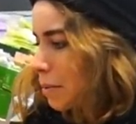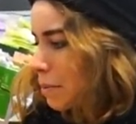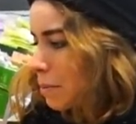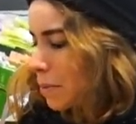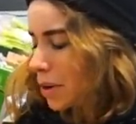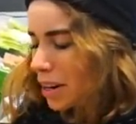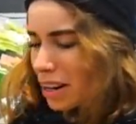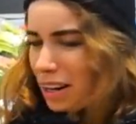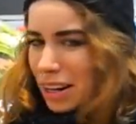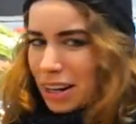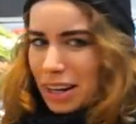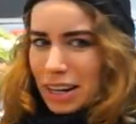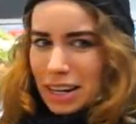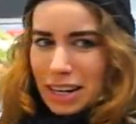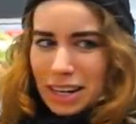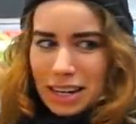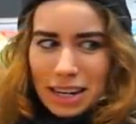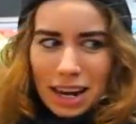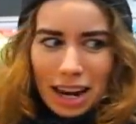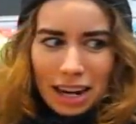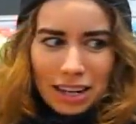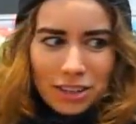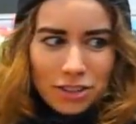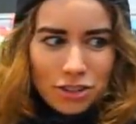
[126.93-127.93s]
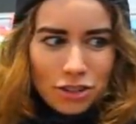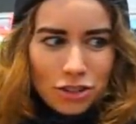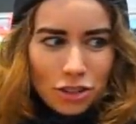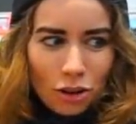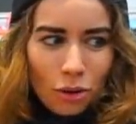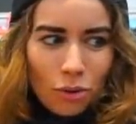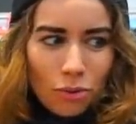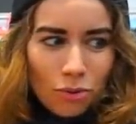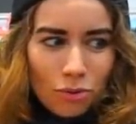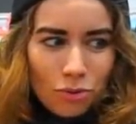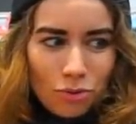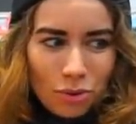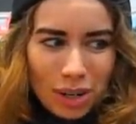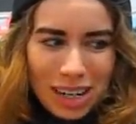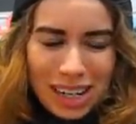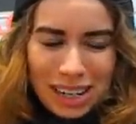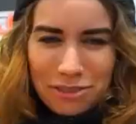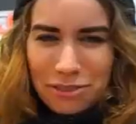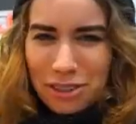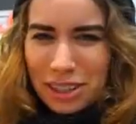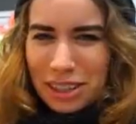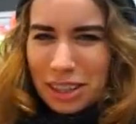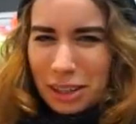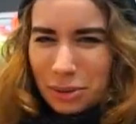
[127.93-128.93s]
But I don't really
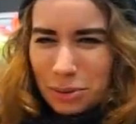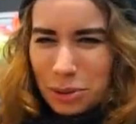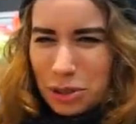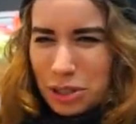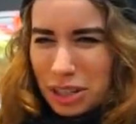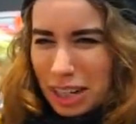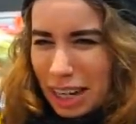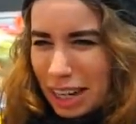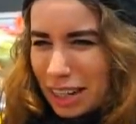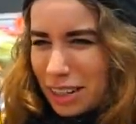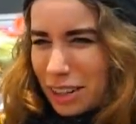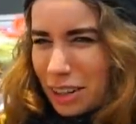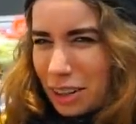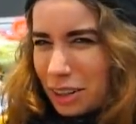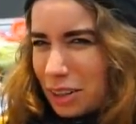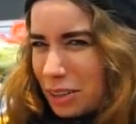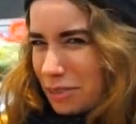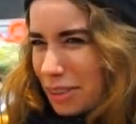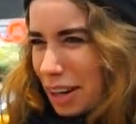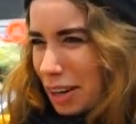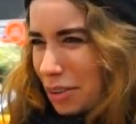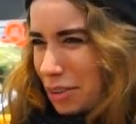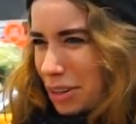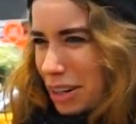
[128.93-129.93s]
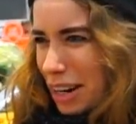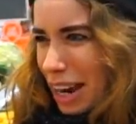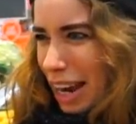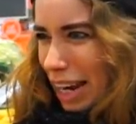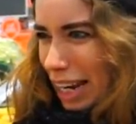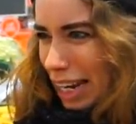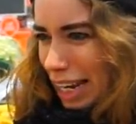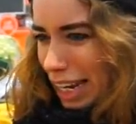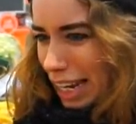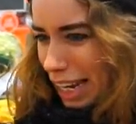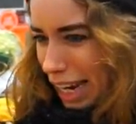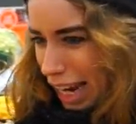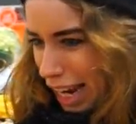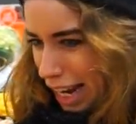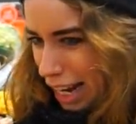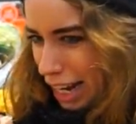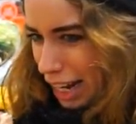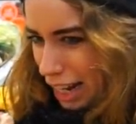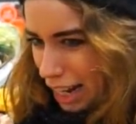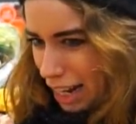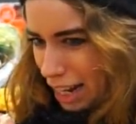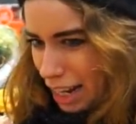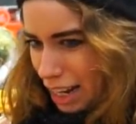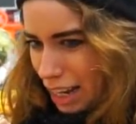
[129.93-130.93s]
feel like we should get cauliflower
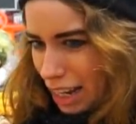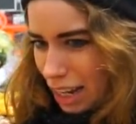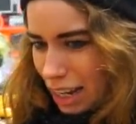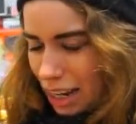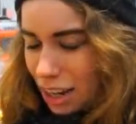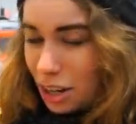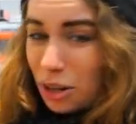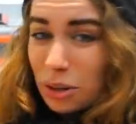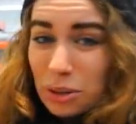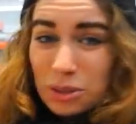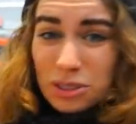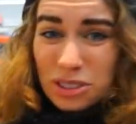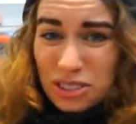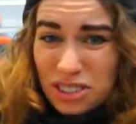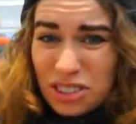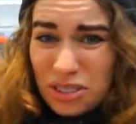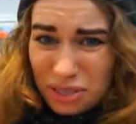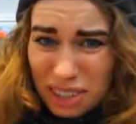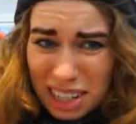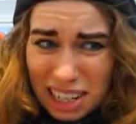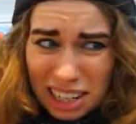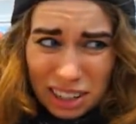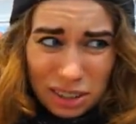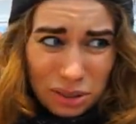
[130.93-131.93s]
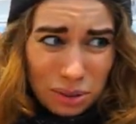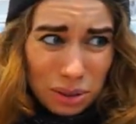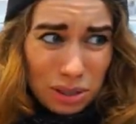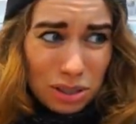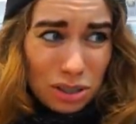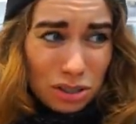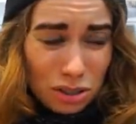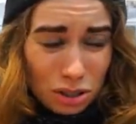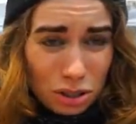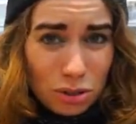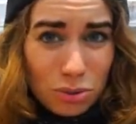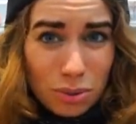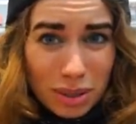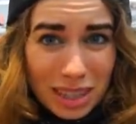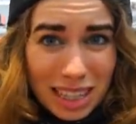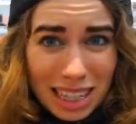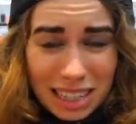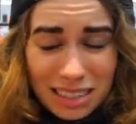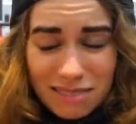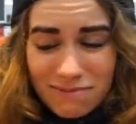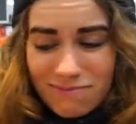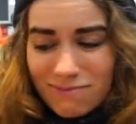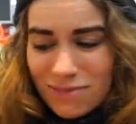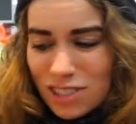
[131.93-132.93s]
again. I also don't really know what to do with
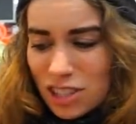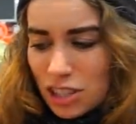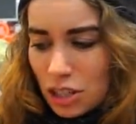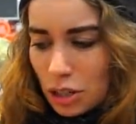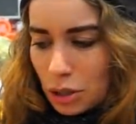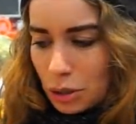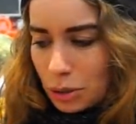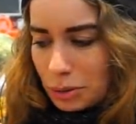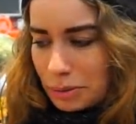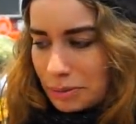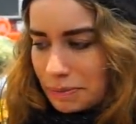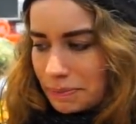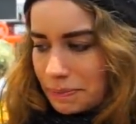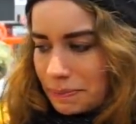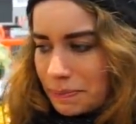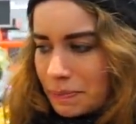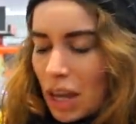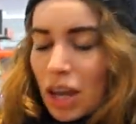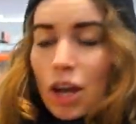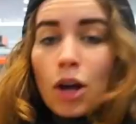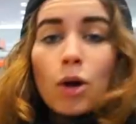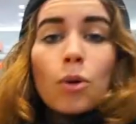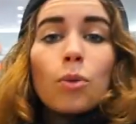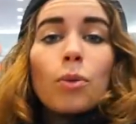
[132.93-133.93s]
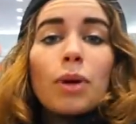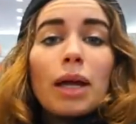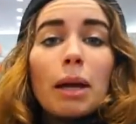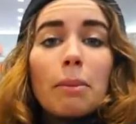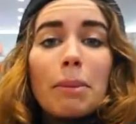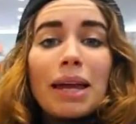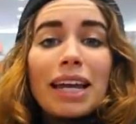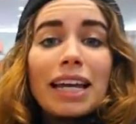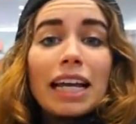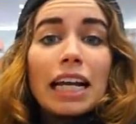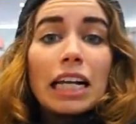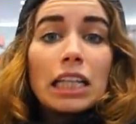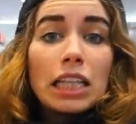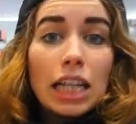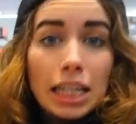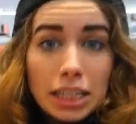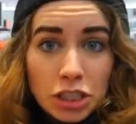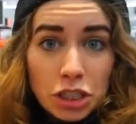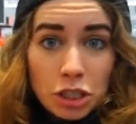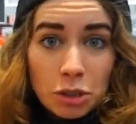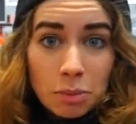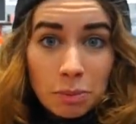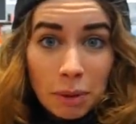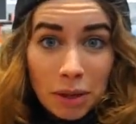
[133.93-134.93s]
it. So we are making
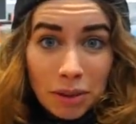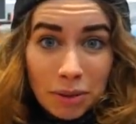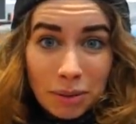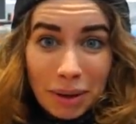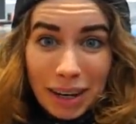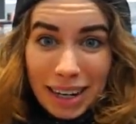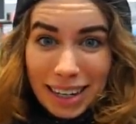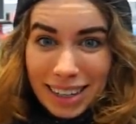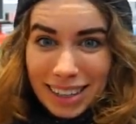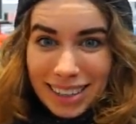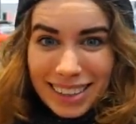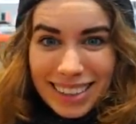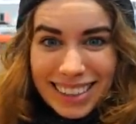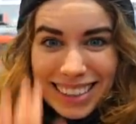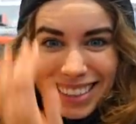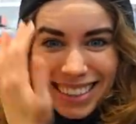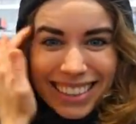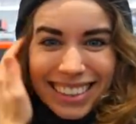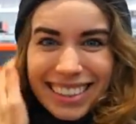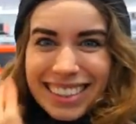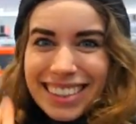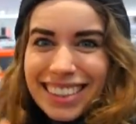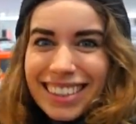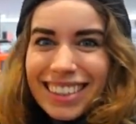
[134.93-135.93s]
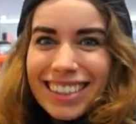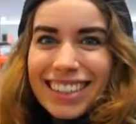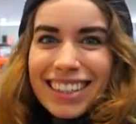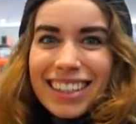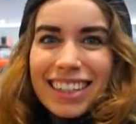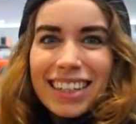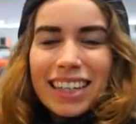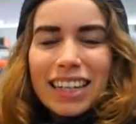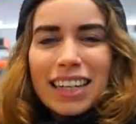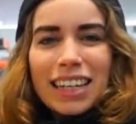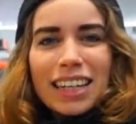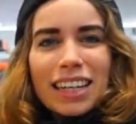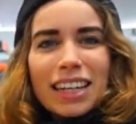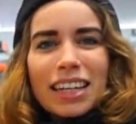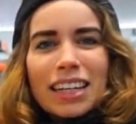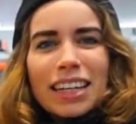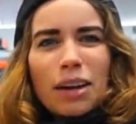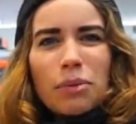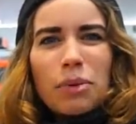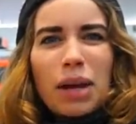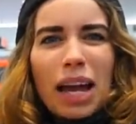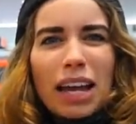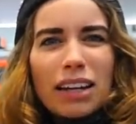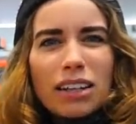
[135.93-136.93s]
lunch, by the way.
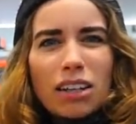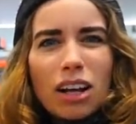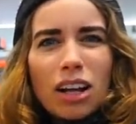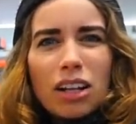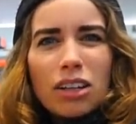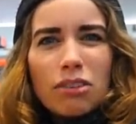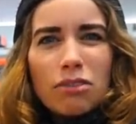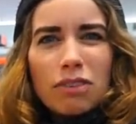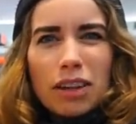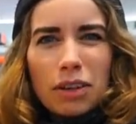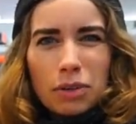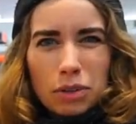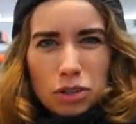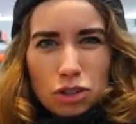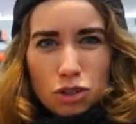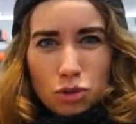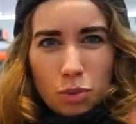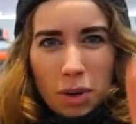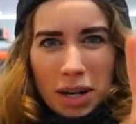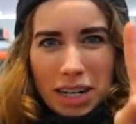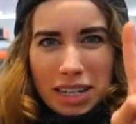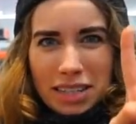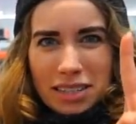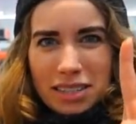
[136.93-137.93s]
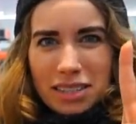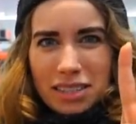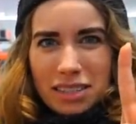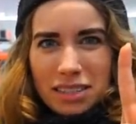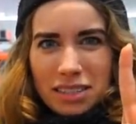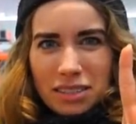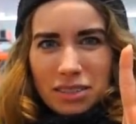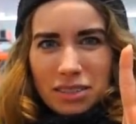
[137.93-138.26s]
Yeah, we had cauliflower twice.